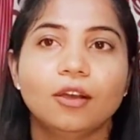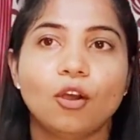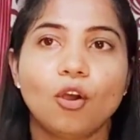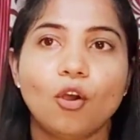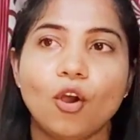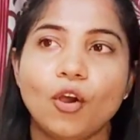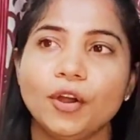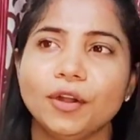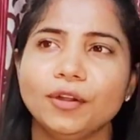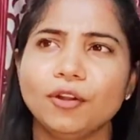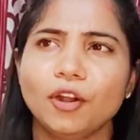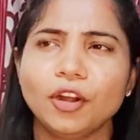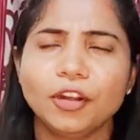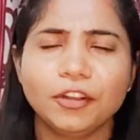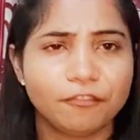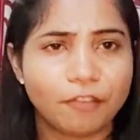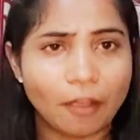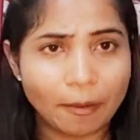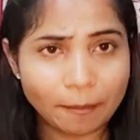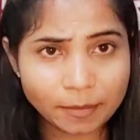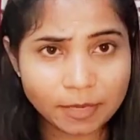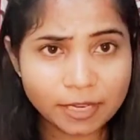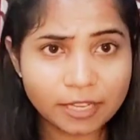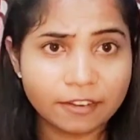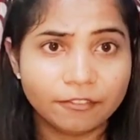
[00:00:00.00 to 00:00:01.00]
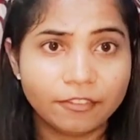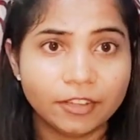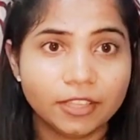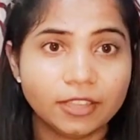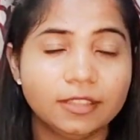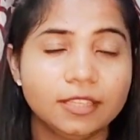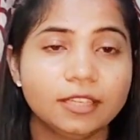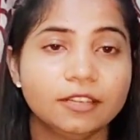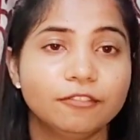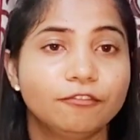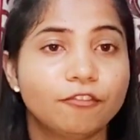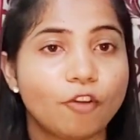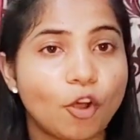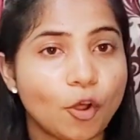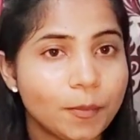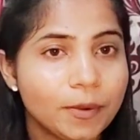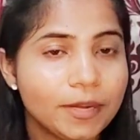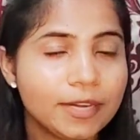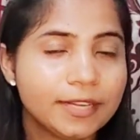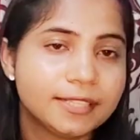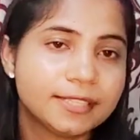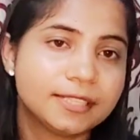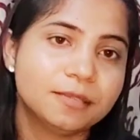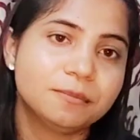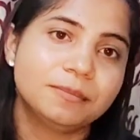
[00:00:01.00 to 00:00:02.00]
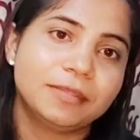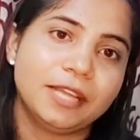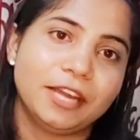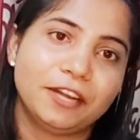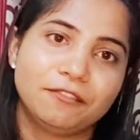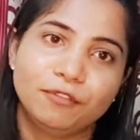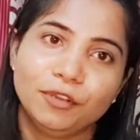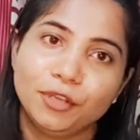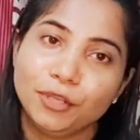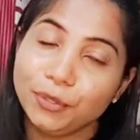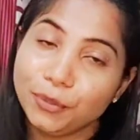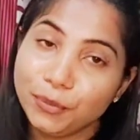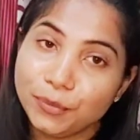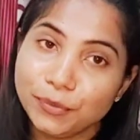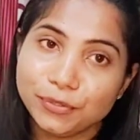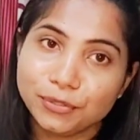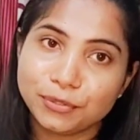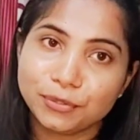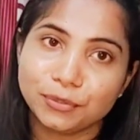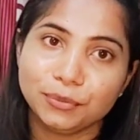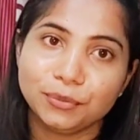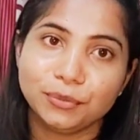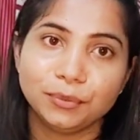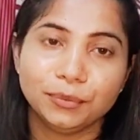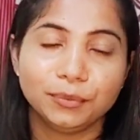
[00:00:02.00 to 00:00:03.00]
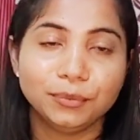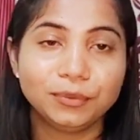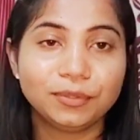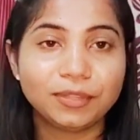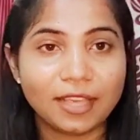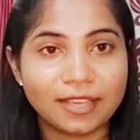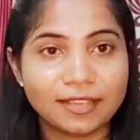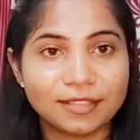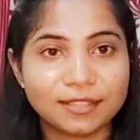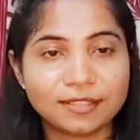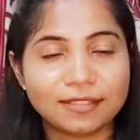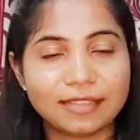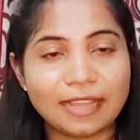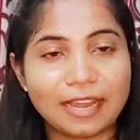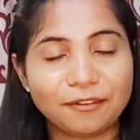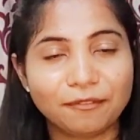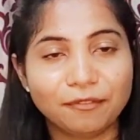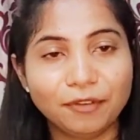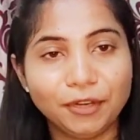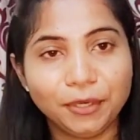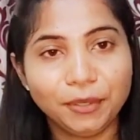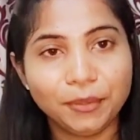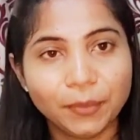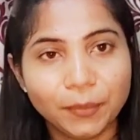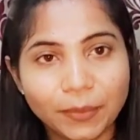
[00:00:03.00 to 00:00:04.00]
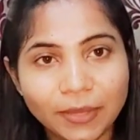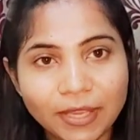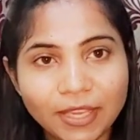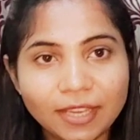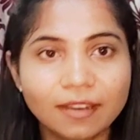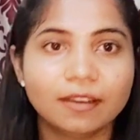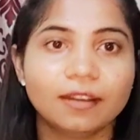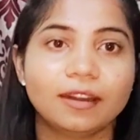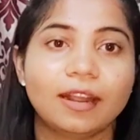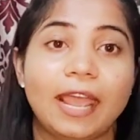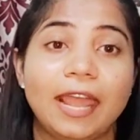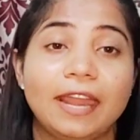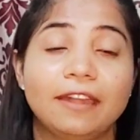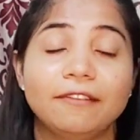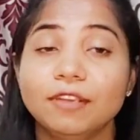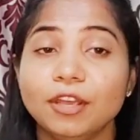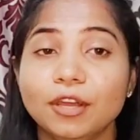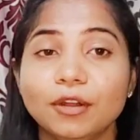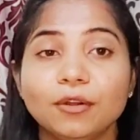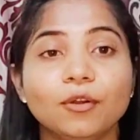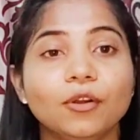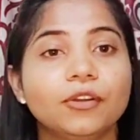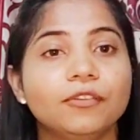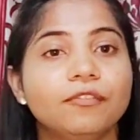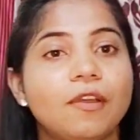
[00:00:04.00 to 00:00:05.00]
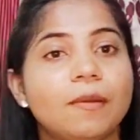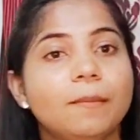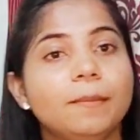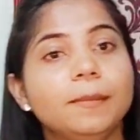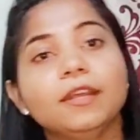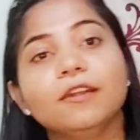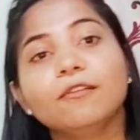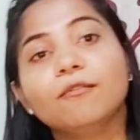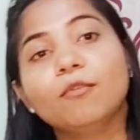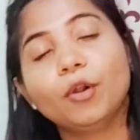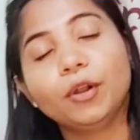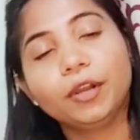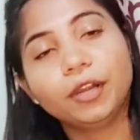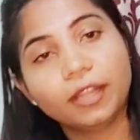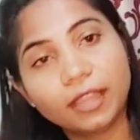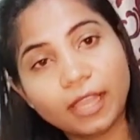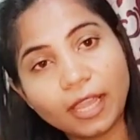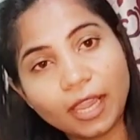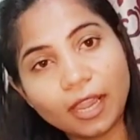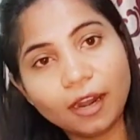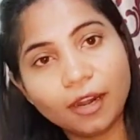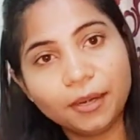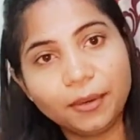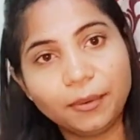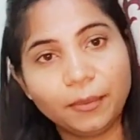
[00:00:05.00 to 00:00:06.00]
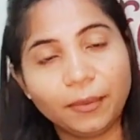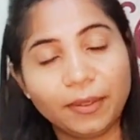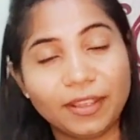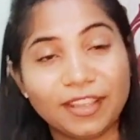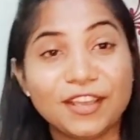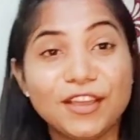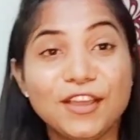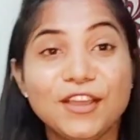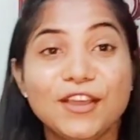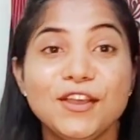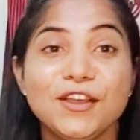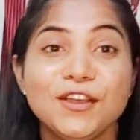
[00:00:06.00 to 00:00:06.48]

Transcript: or not familiar with the formalism that we use to do things that we do here, and they are not familiar what they are doing.